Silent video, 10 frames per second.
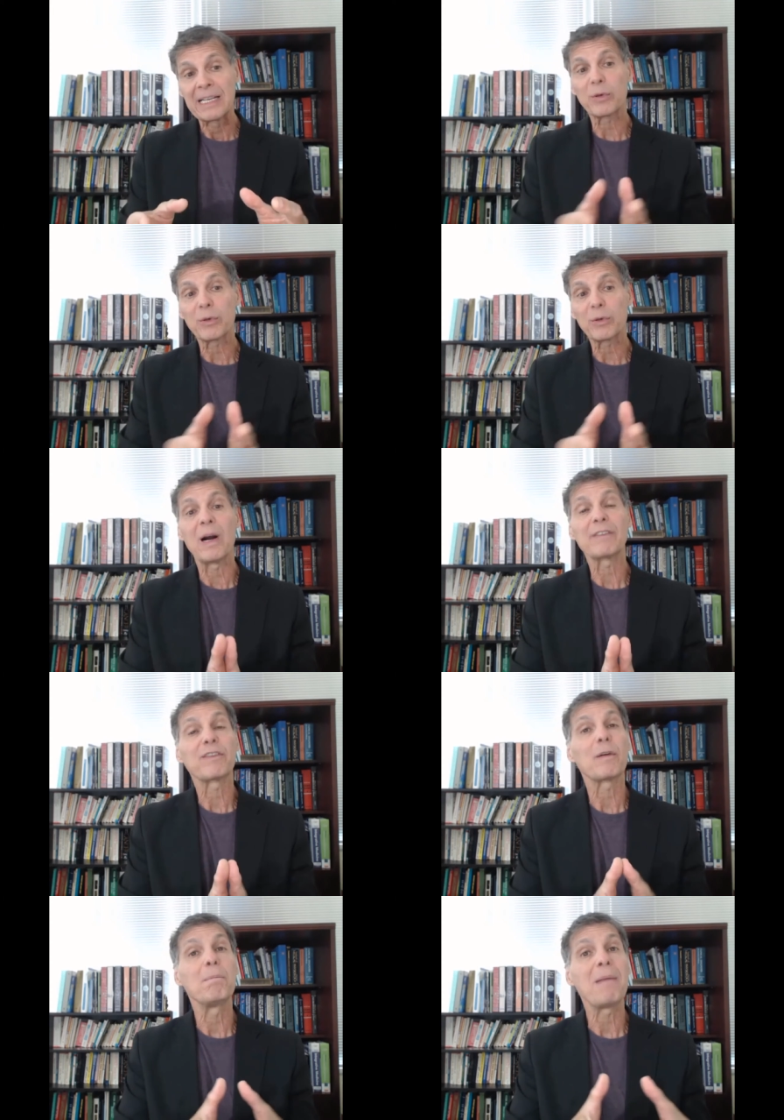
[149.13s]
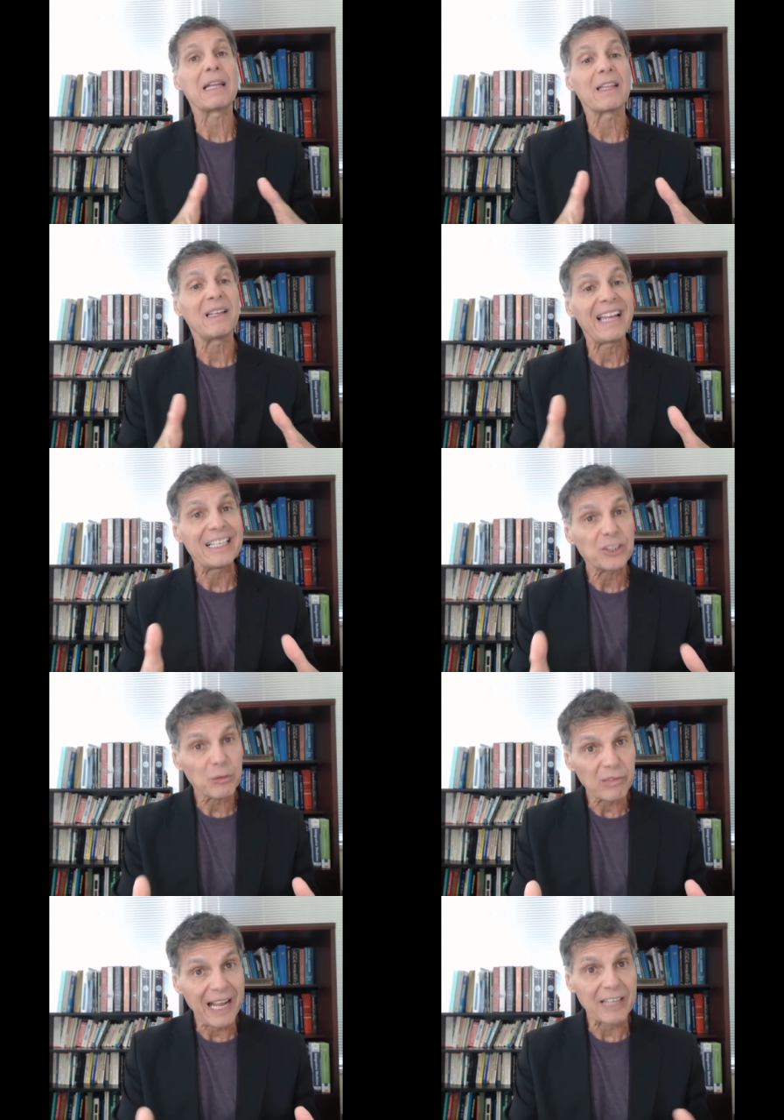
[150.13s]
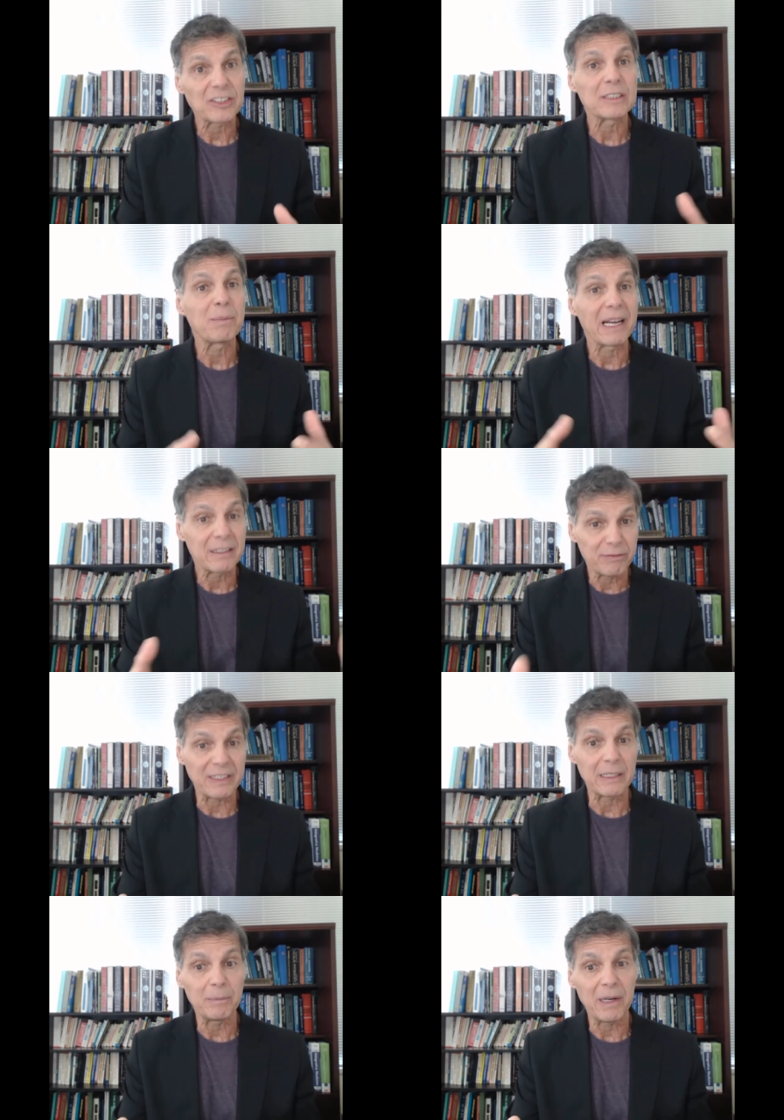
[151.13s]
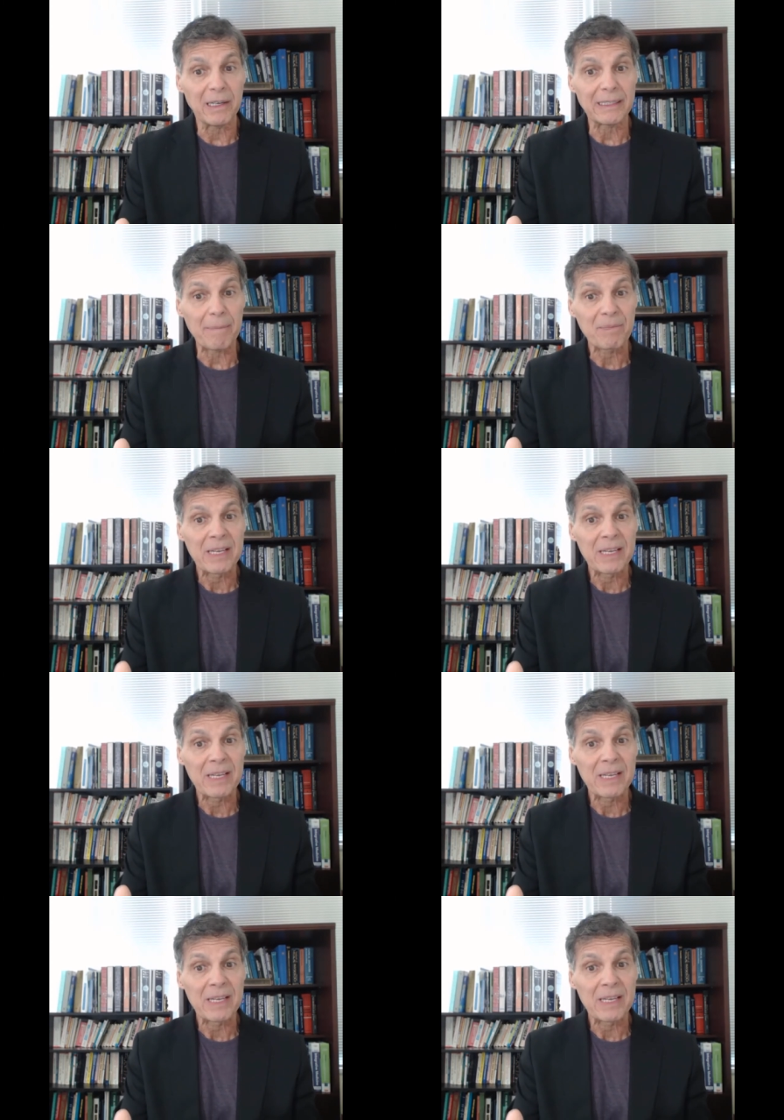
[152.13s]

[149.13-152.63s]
is required for methylation reactions by the fetal body.